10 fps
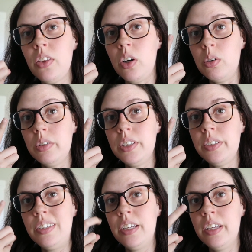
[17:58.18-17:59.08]
The old
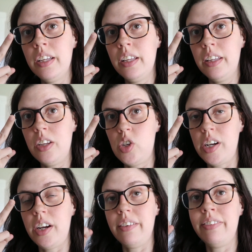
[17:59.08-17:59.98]
dude, the
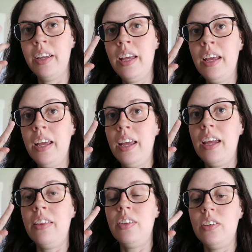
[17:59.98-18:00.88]
sheriff,
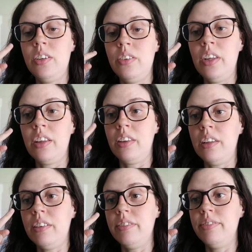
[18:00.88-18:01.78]
and the dude that
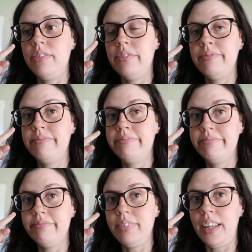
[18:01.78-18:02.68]
Liv
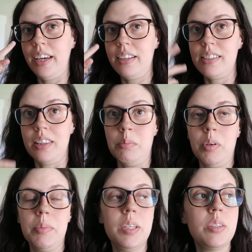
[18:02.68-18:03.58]
likes at the
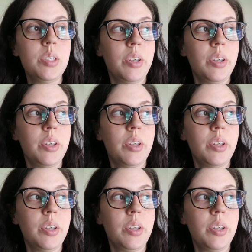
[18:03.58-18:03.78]
moment.